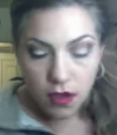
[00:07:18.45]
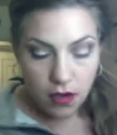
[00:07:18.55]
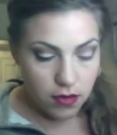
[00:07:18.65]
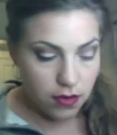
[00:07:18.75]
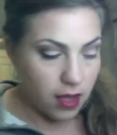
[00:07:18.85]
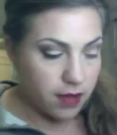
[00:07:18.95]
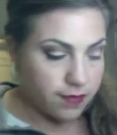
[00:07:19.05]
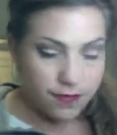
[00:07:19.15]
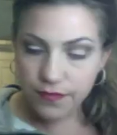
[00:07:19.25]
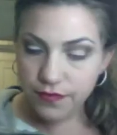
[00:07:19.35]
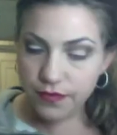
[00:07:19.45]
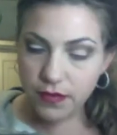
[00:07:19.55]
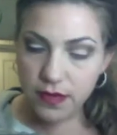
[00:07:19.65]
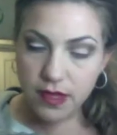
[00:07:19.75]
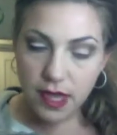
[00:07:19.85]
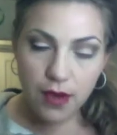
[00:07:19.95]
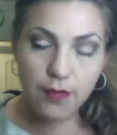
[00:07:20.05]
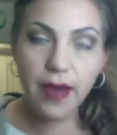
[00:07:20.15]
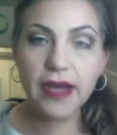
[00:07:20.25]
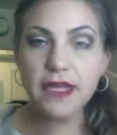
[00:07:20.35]
Okay, now
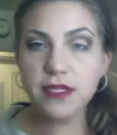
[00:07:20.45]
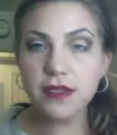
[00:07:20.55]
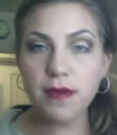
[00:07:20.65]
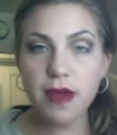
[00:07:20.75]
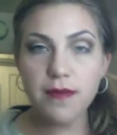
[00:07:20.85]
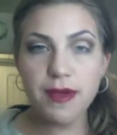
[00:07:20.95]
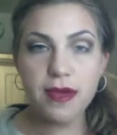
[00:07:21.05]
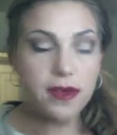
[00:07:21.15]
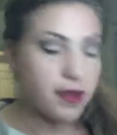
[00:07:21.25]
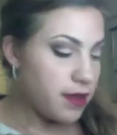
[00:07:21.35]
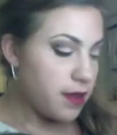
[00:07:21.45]
back into my big